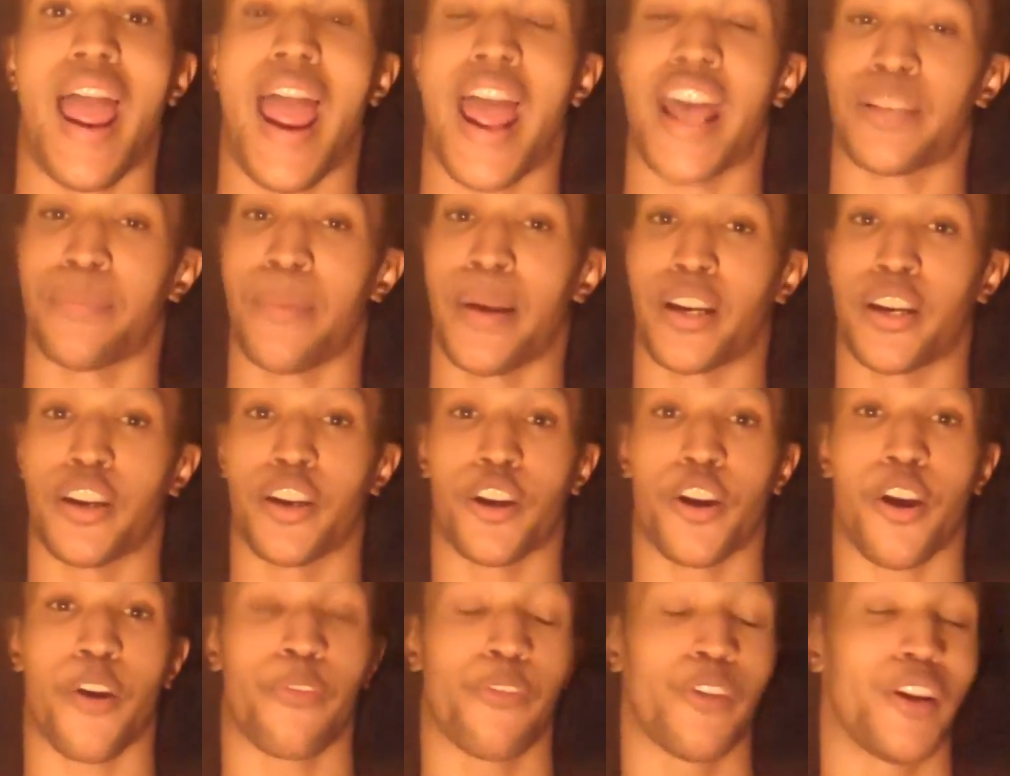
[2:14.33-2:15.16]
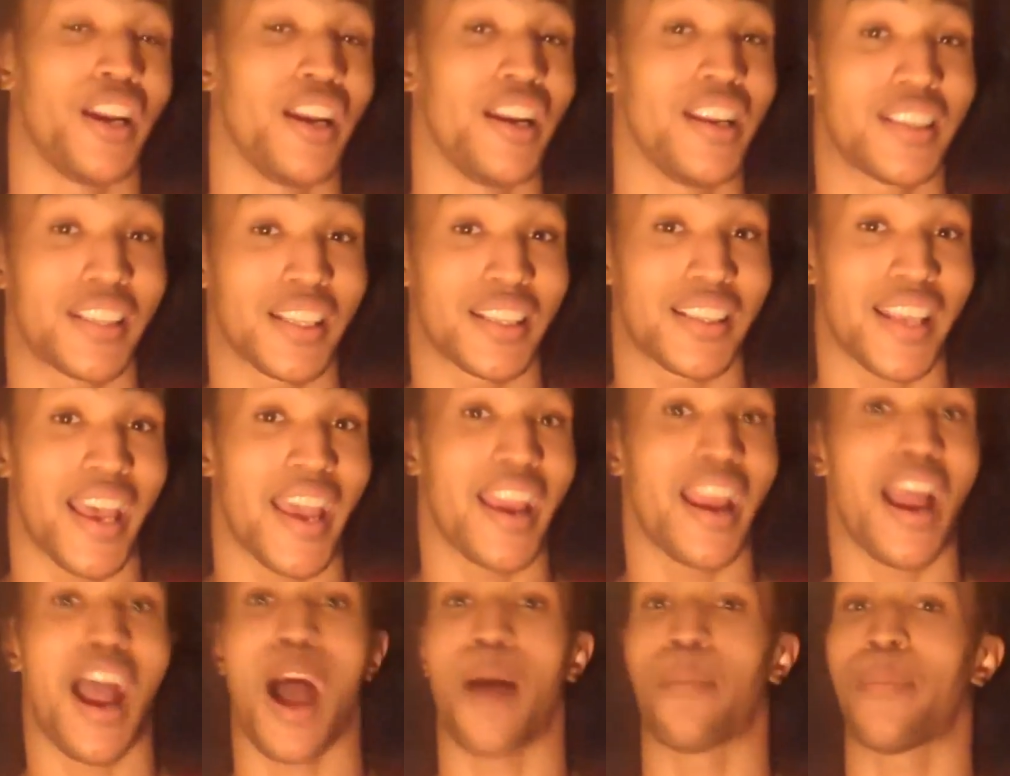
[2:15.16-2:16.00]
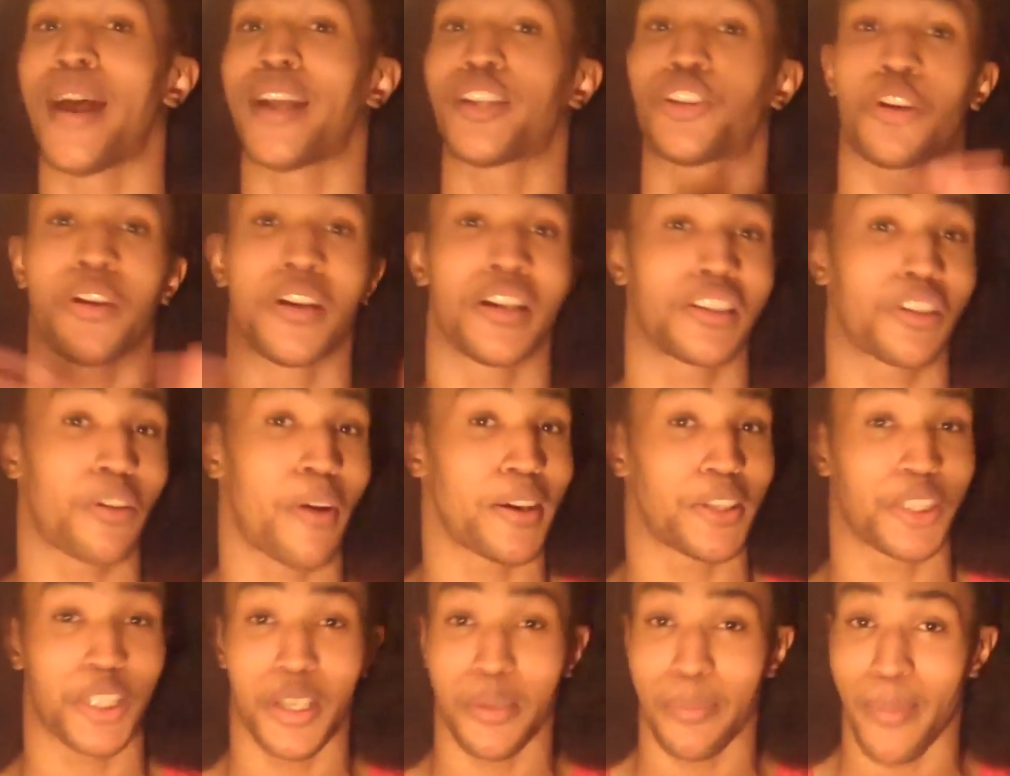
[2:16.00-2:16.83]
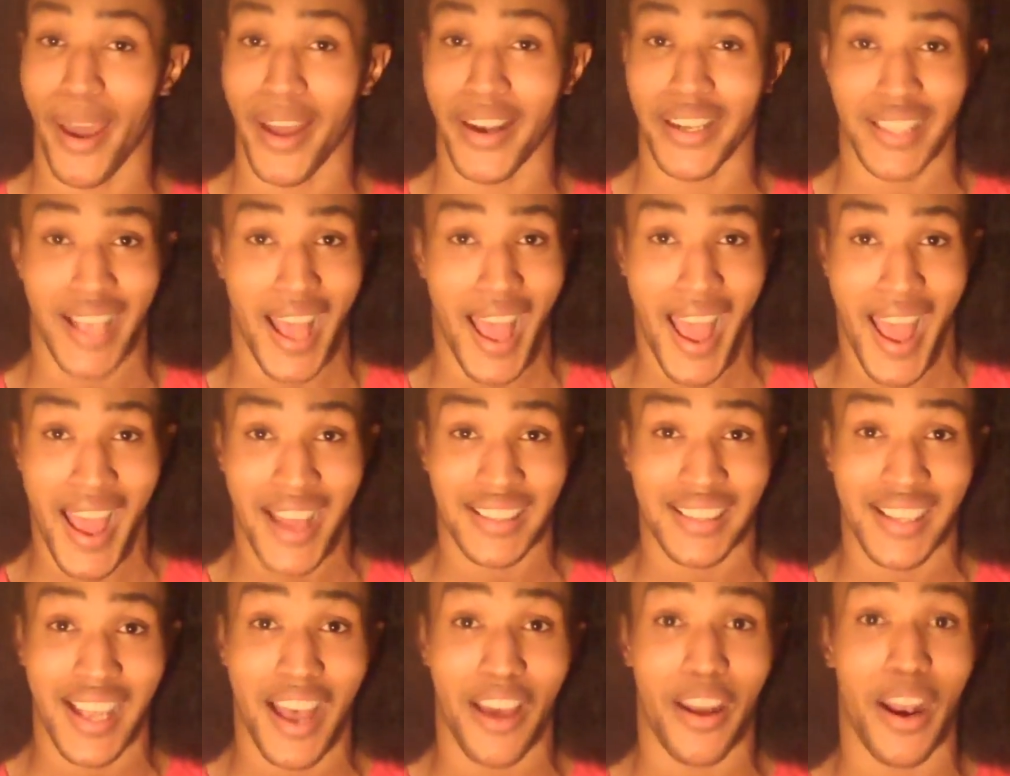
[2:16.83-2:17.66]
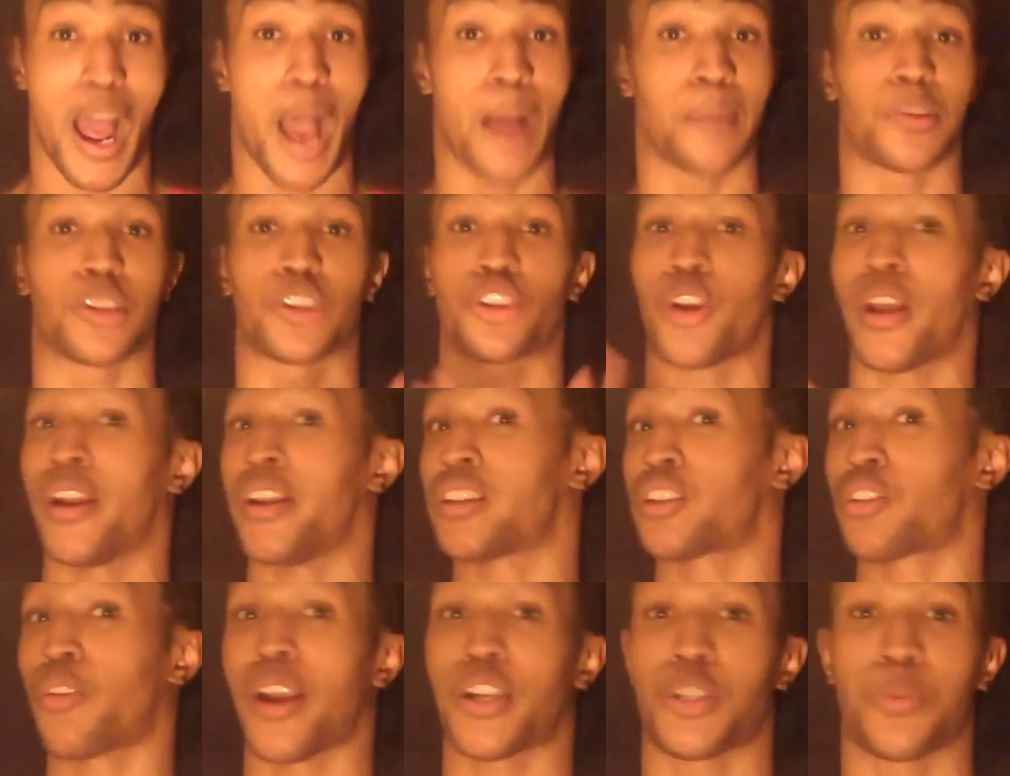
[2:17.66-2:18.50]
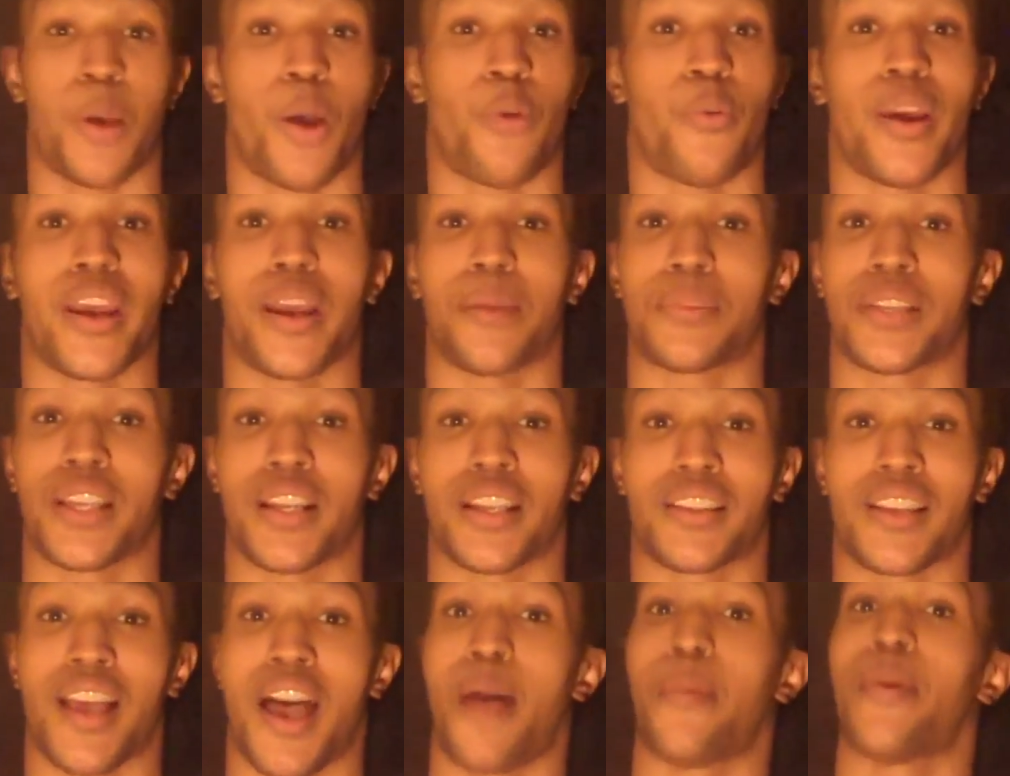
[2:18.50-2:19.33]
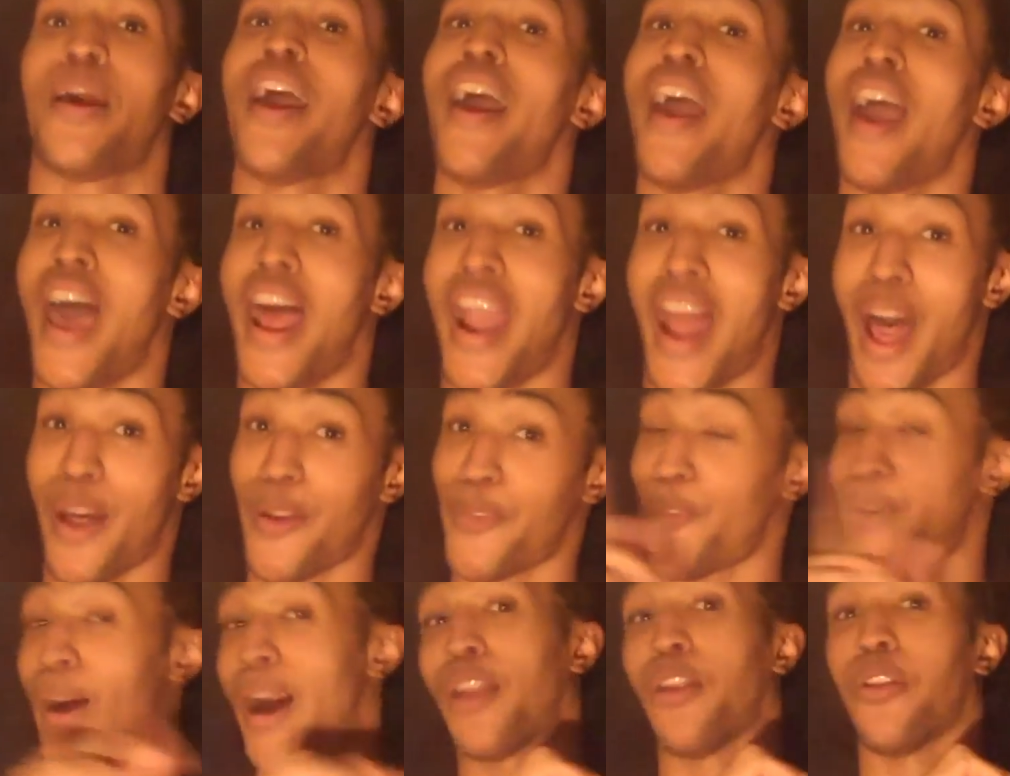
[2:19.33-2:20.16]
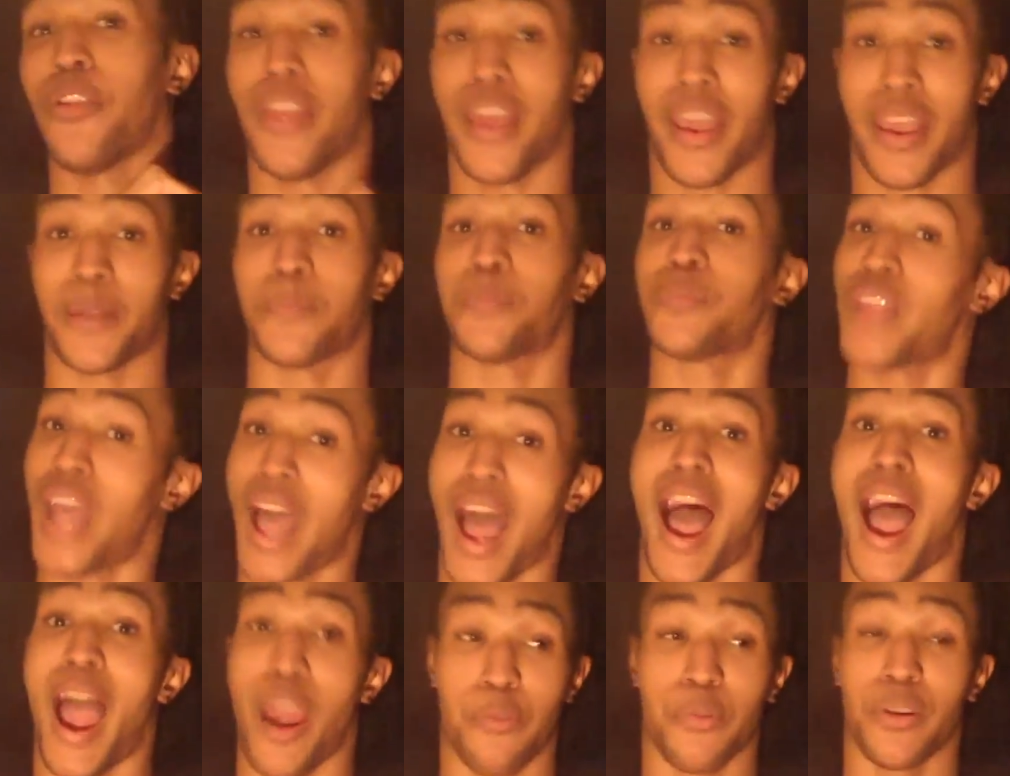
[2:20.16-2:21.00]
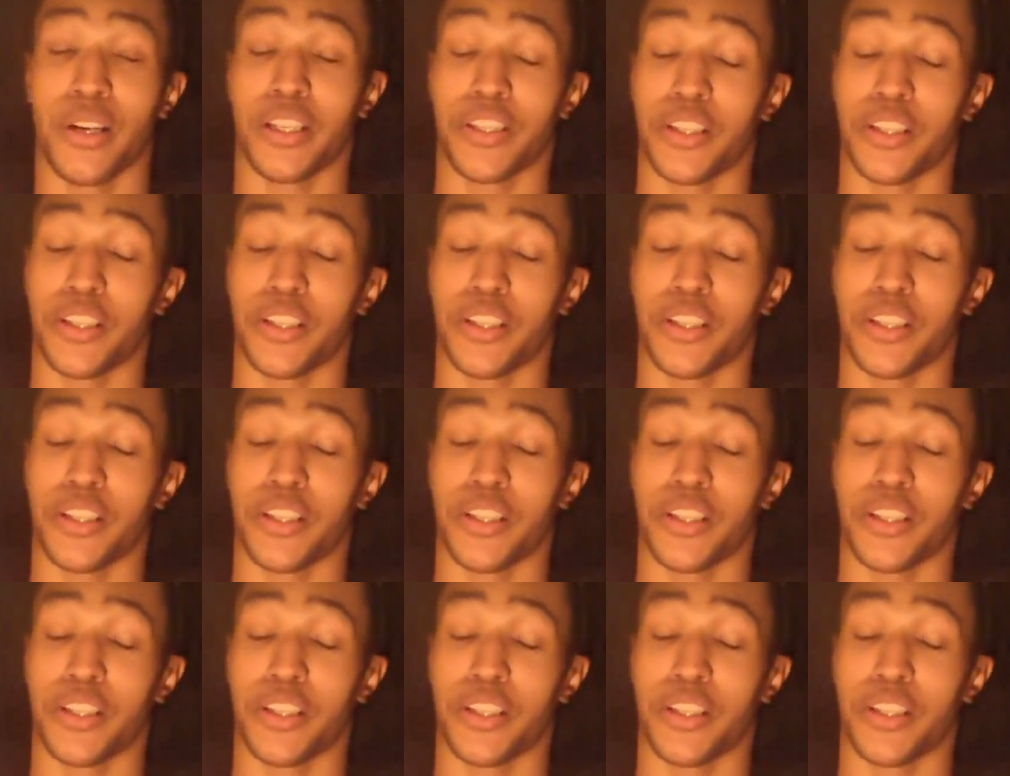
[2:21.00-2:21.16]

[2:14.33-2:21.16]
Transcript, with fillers: As my good girlfriend Alyssa say, I'm not trying to scratch anybody's eyes out. I'm just trying to scratch my way up to the top, and I follow that. I really